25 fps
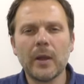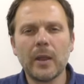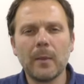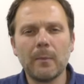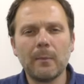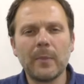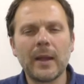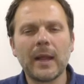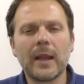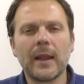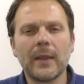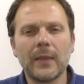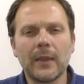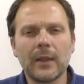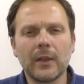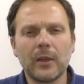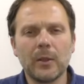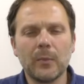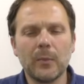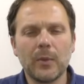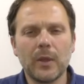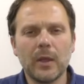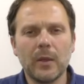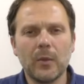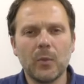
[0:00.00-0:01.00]
and backing that
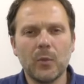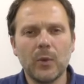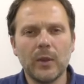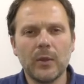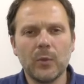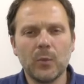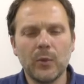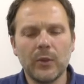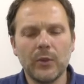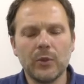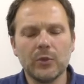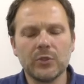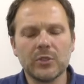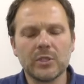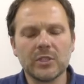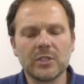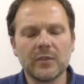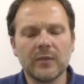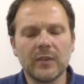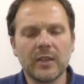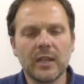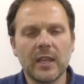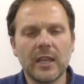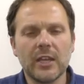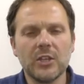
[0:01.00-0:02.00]
up with your
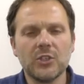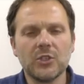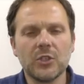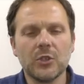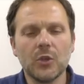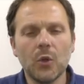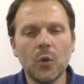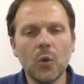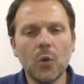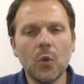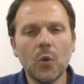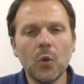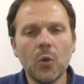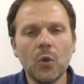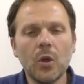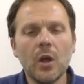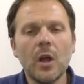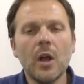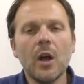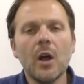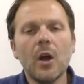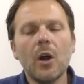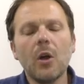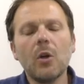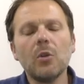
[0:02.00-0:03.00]
justification, or
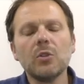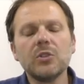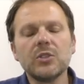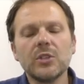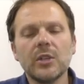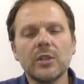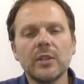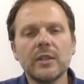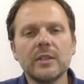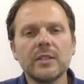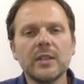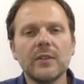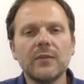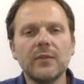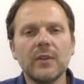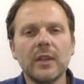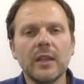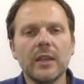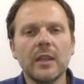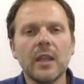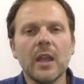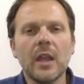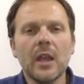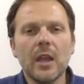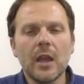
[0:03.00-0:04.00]

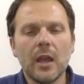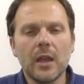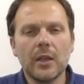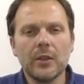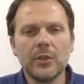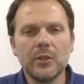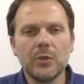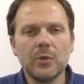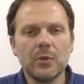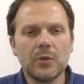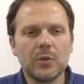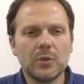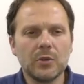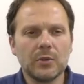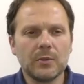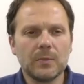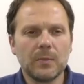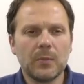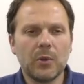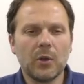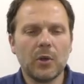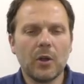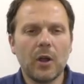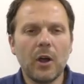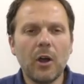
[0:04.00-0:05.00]
alternatively you could
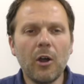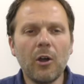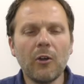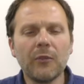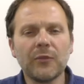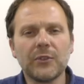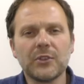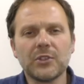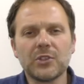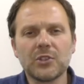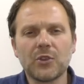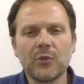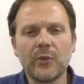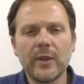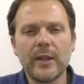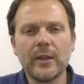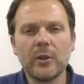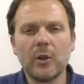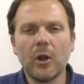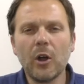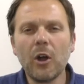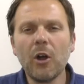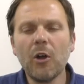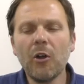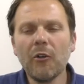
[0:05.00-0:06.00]
put half the screen
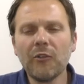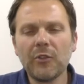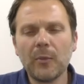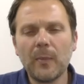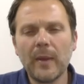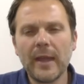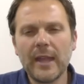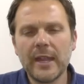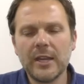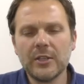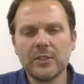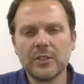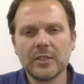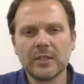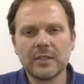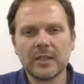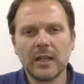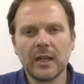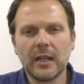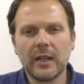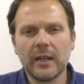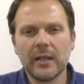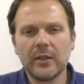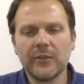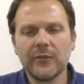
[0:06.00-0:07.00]
or half the page
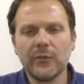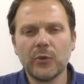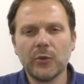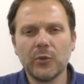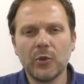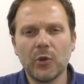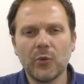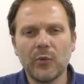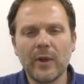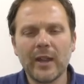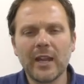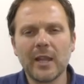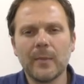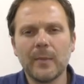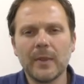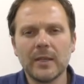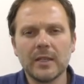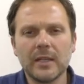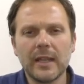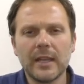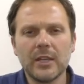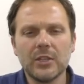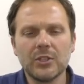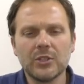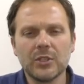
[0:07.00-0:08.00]
aside for your
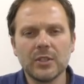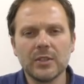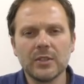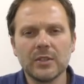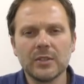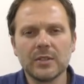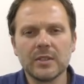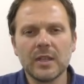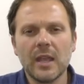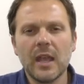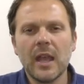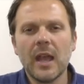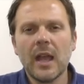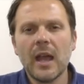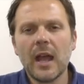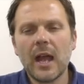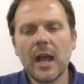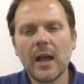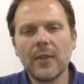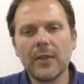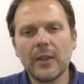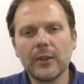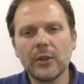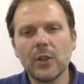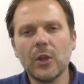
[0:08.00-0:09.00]
recommendations
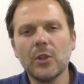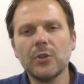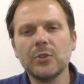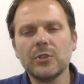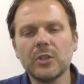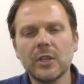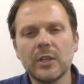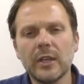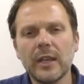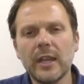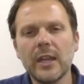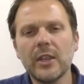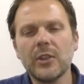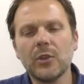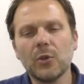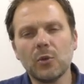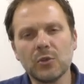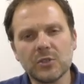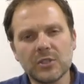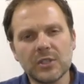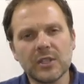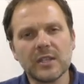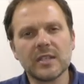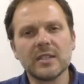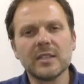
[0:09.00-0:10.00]
and then underneath or
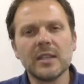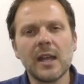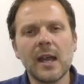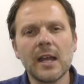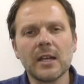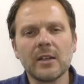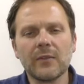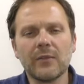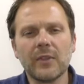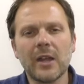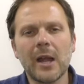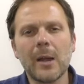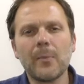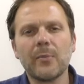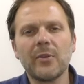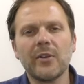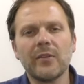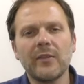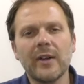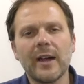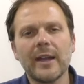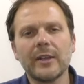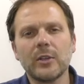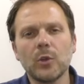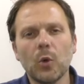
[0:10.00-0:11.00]
to the side of that
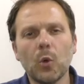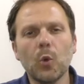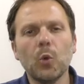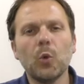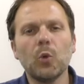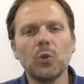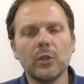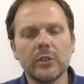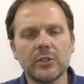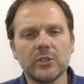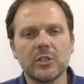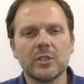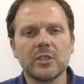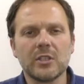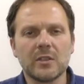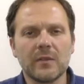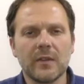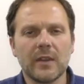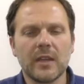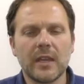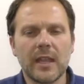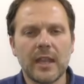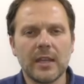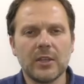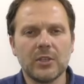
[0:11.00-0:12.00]
provide all the
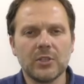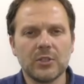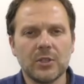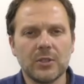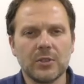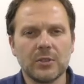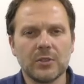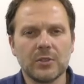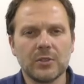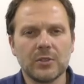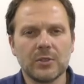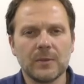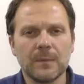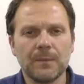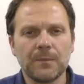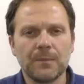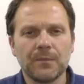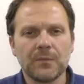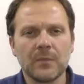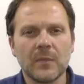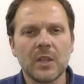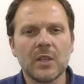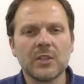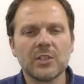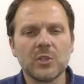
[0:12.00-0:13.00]
justifications.
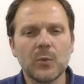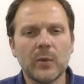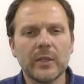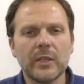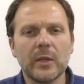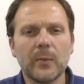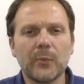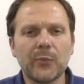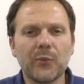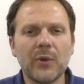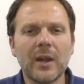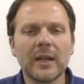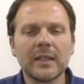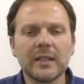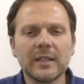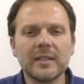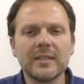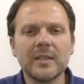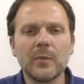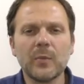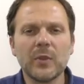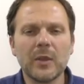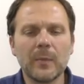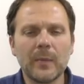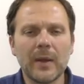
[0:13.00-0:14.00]
So when you're
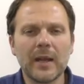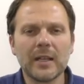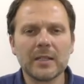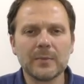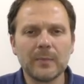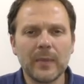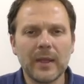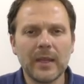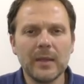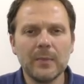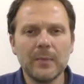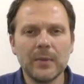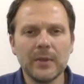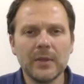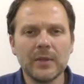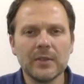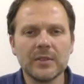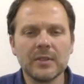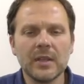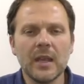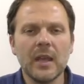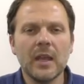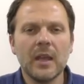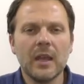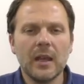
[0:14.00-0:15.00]
practicing with past
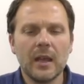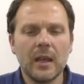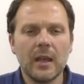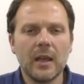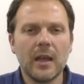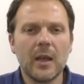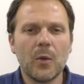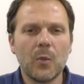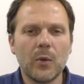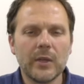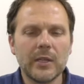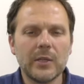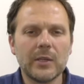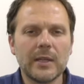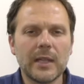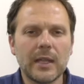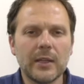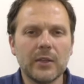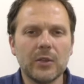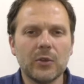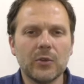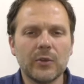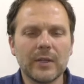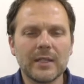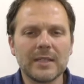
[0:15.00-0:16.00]
papers and when you
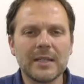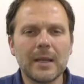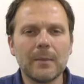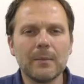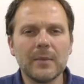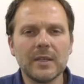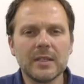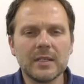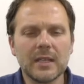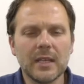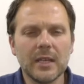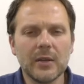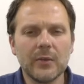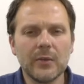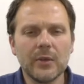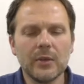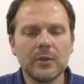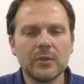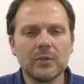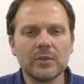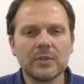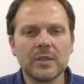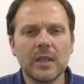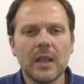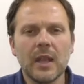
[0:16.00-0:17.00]
get your exam
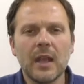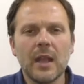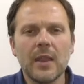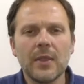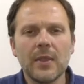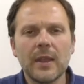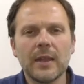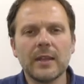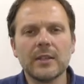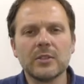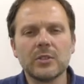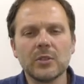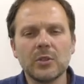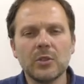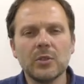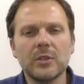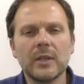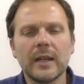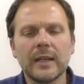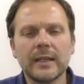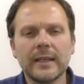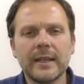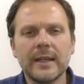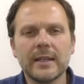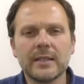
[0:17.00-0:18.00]
materials, then it's a good
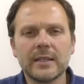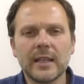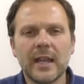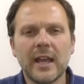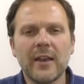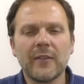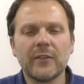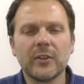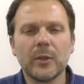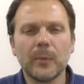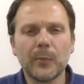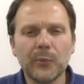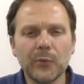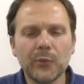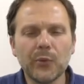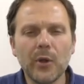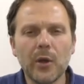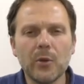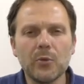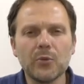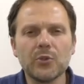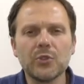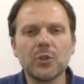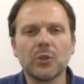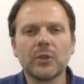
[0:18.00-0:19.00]
idea to have an
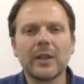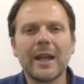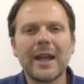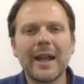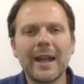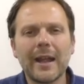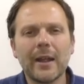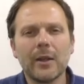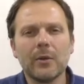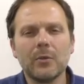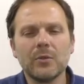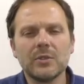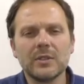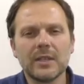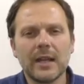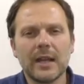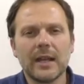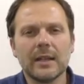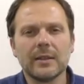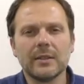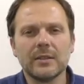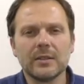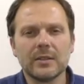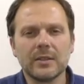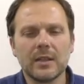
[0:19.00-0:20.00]
approach on how to
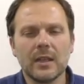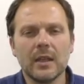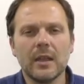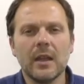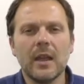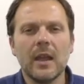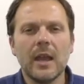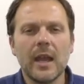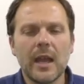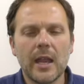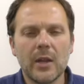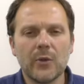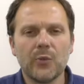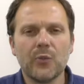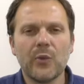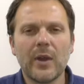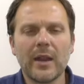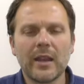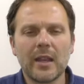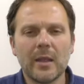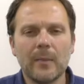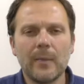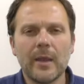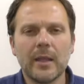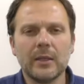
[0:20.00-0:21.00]
answer a
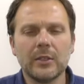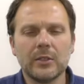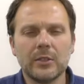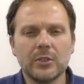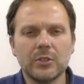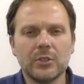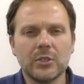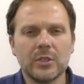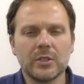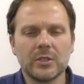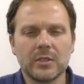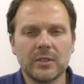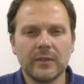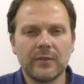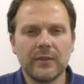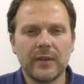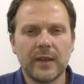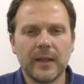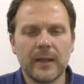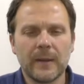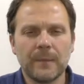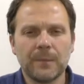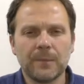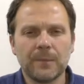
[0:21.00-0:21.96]
recommend and justify.